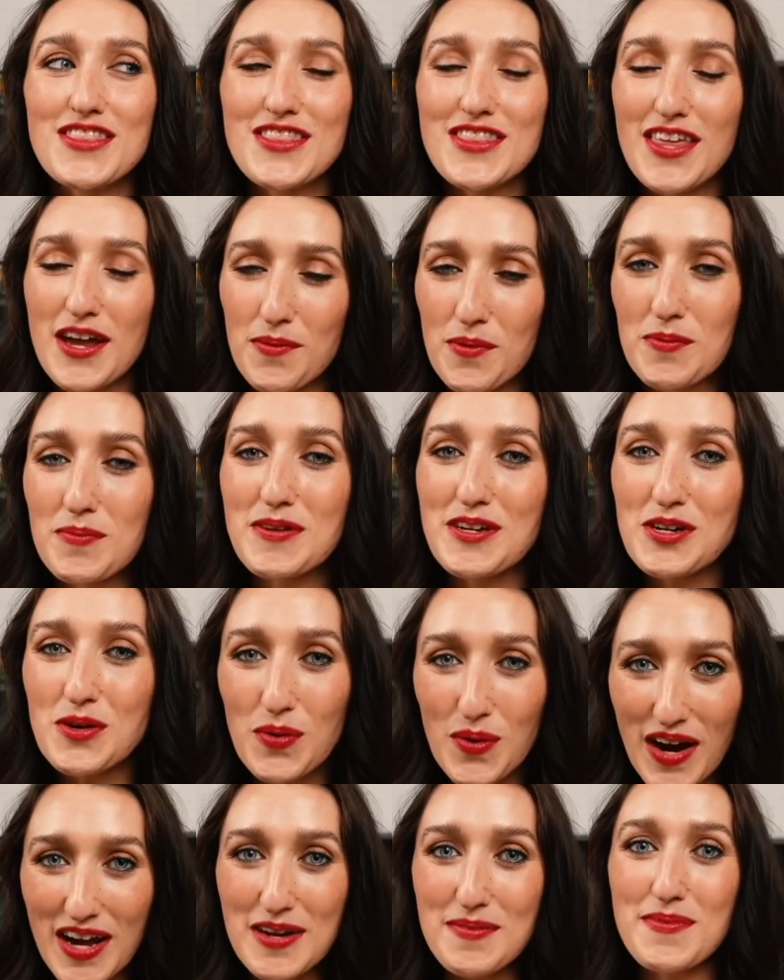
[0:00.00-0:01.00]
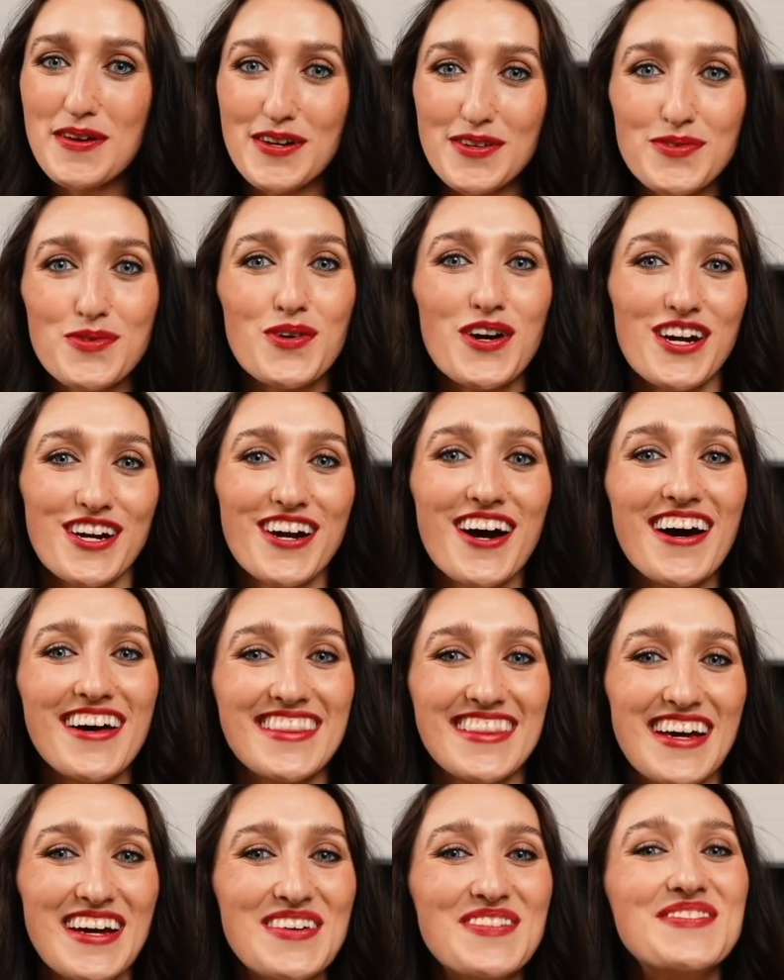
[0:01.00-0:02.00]
there will be quite a bit of work on
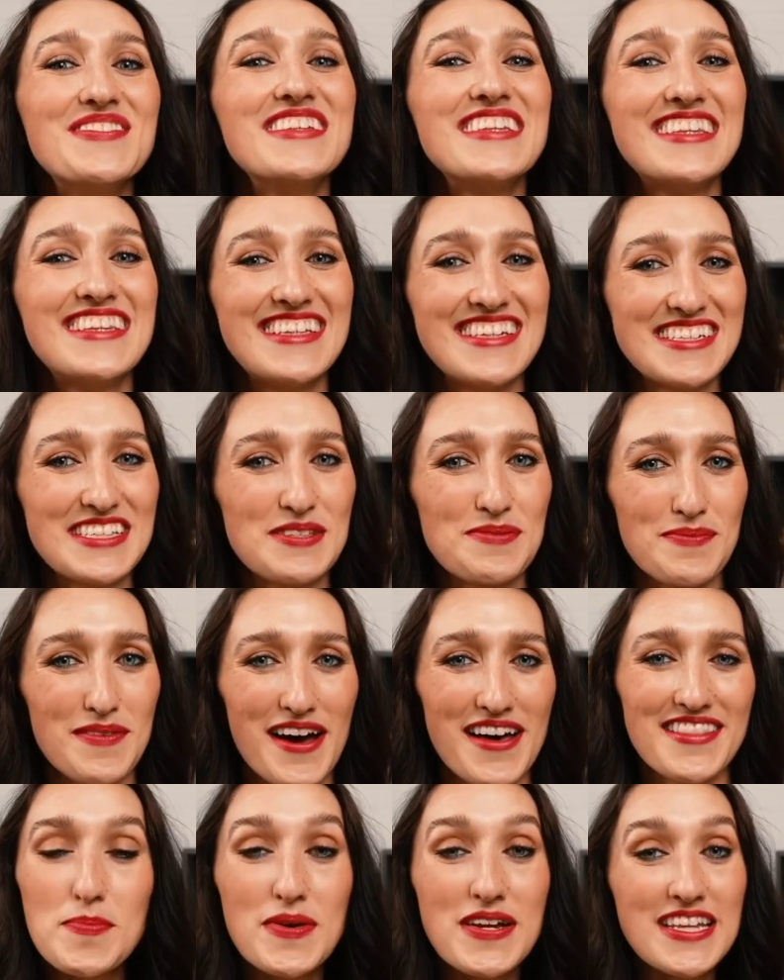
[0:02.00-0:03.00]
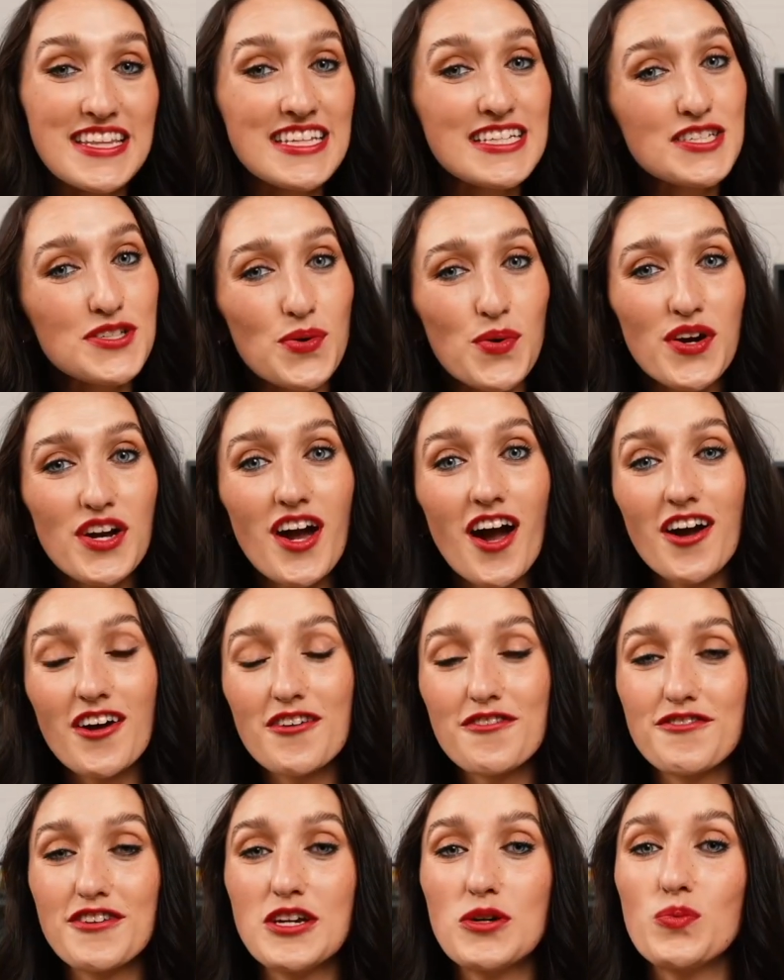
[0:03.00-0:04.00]
them this month. But in this
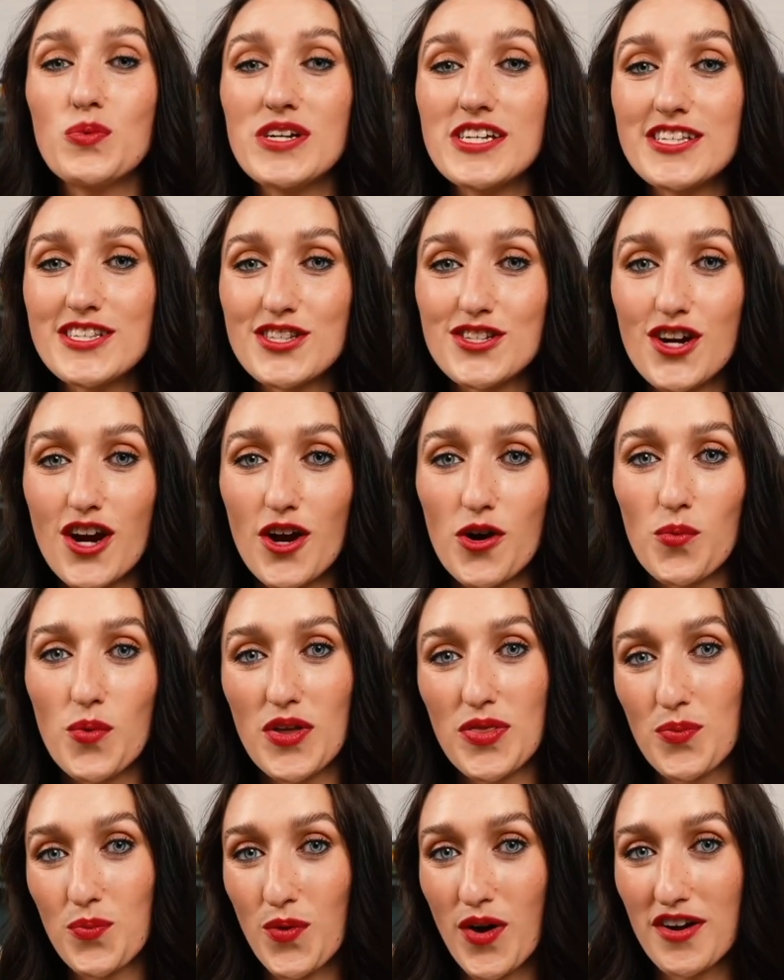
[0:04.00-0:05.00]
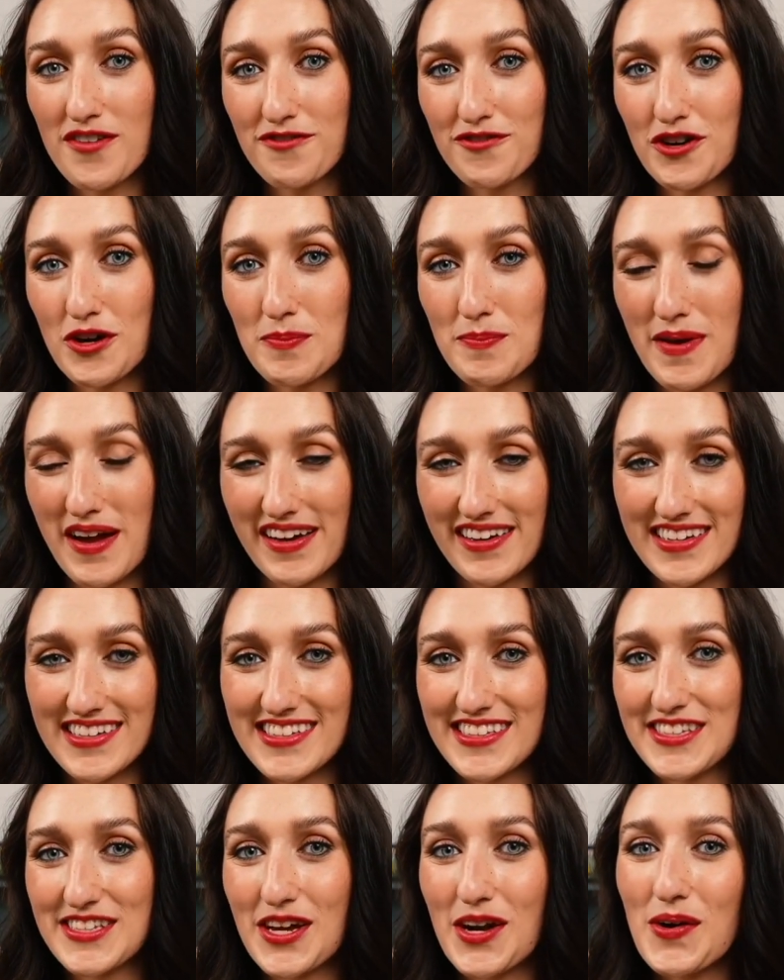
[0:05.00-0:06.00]
choreography, we start with 1 foot
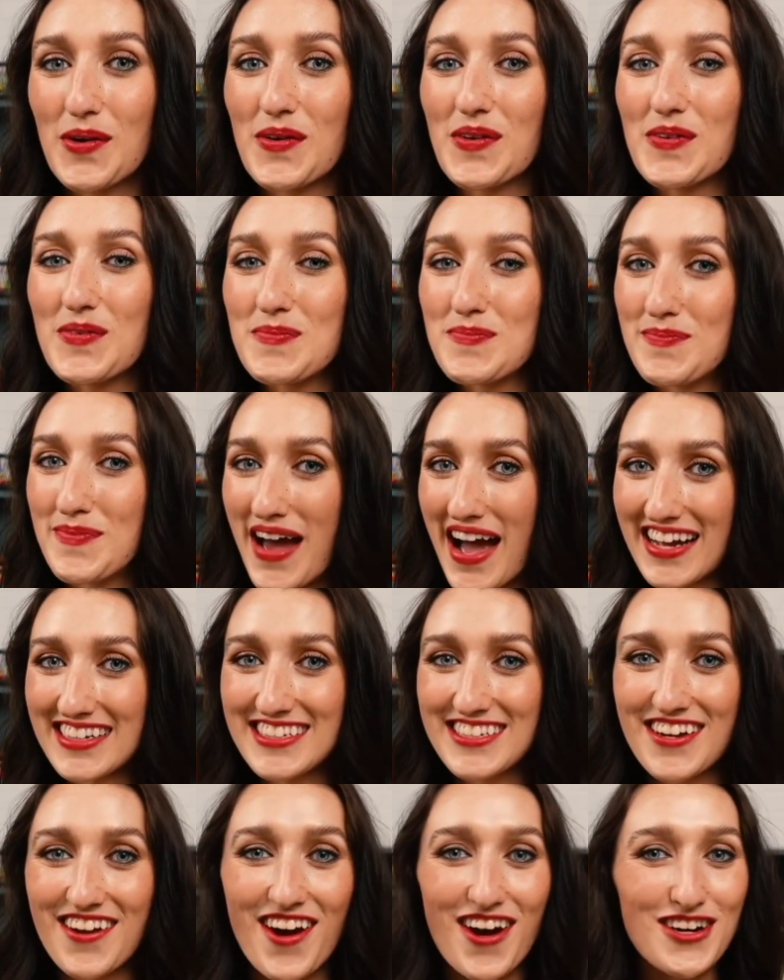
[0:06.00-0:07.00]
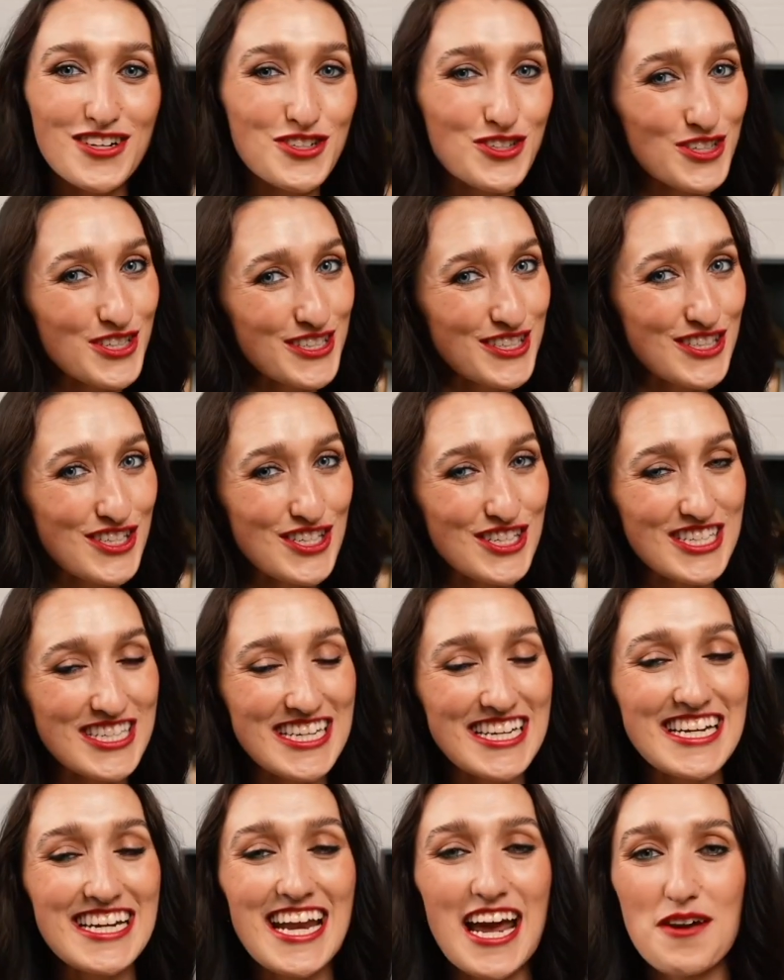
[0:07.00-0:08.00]
balance. So back to our drills
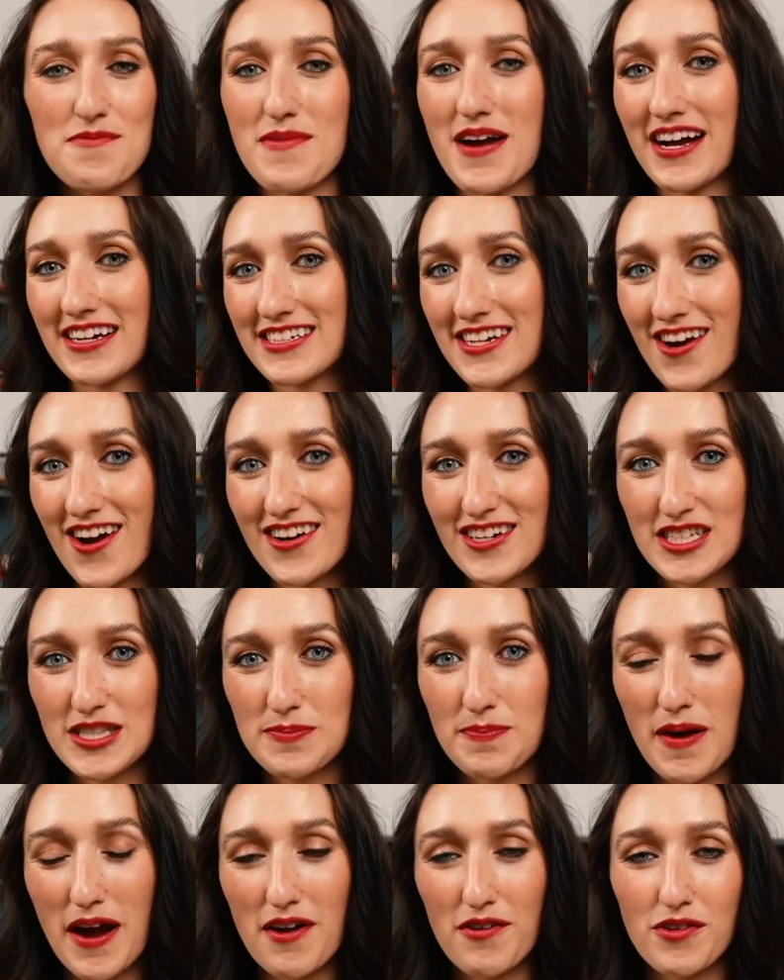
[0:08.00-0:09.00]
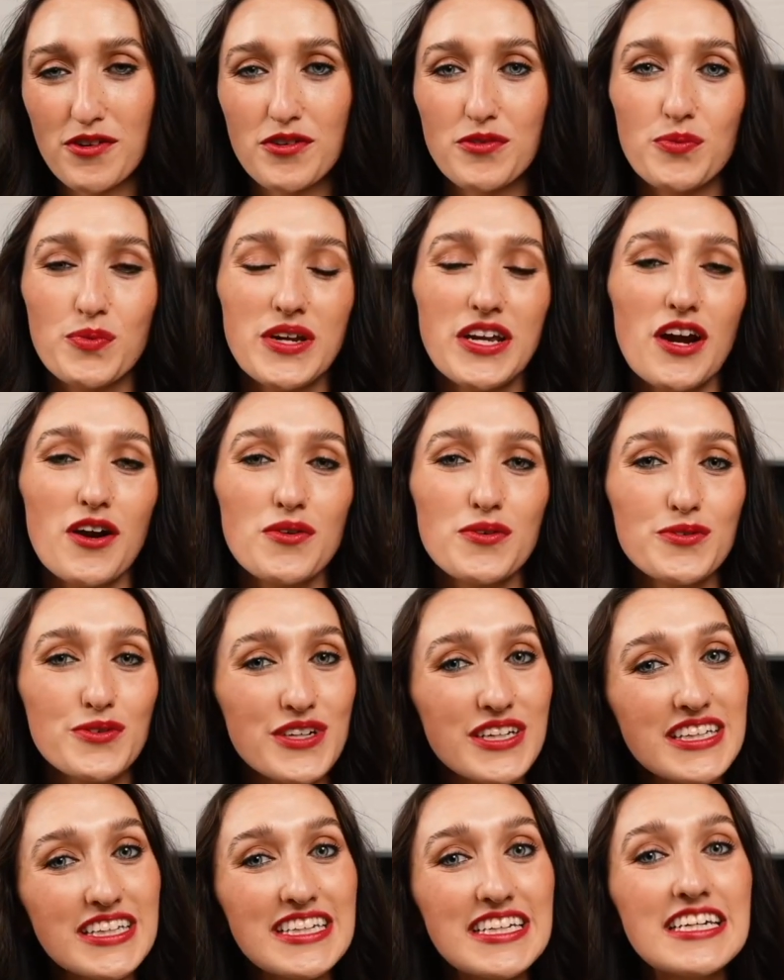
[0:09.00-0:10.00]
13 and back to our spiral, we are
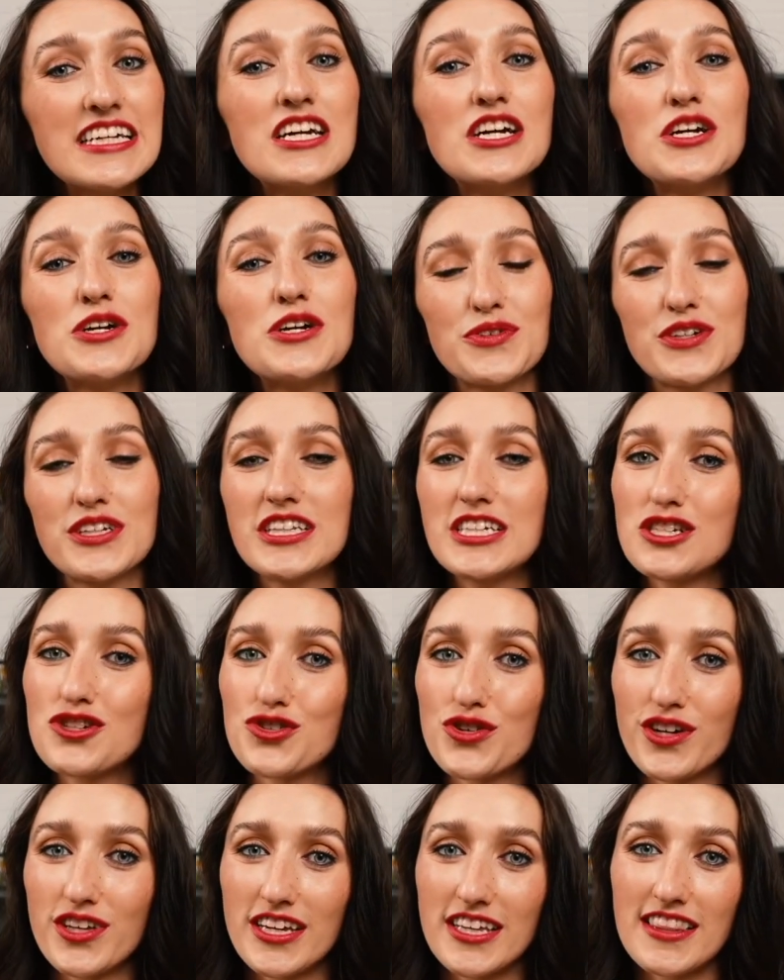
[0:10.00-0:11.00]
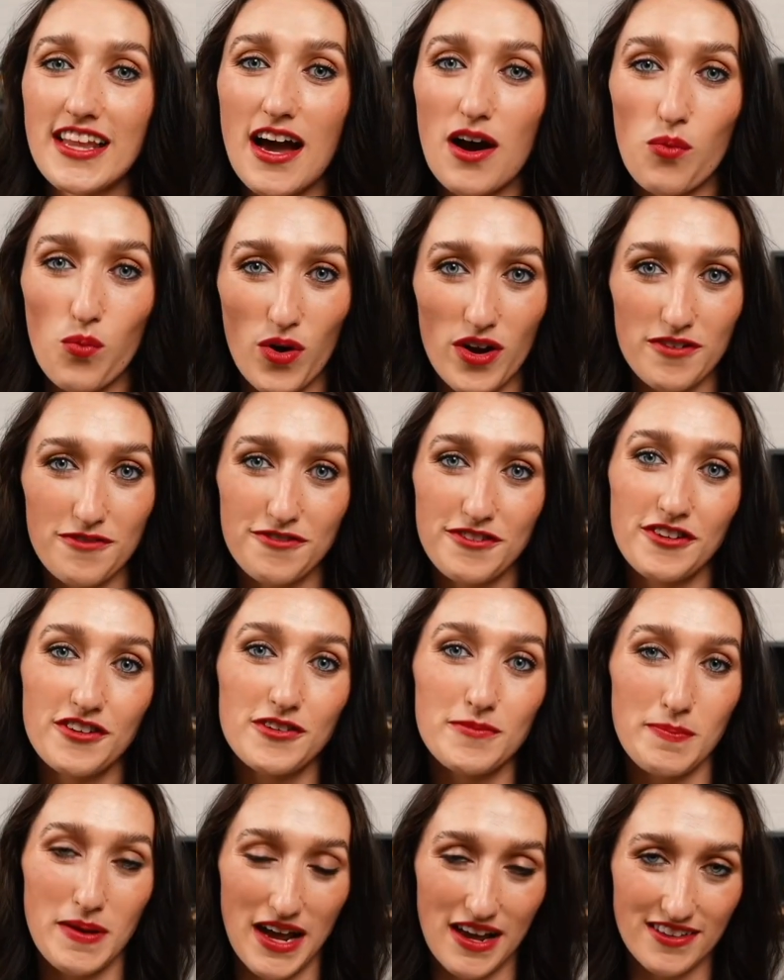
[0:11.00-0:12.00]
really drilling that 1
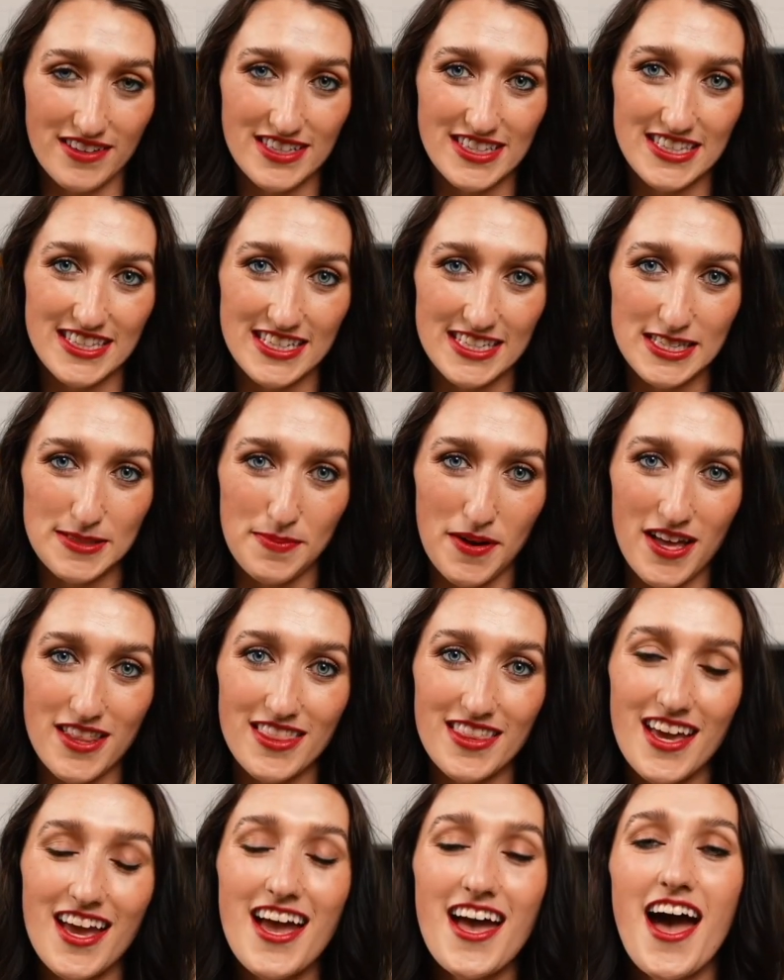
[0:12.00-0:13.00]
foot balance this month.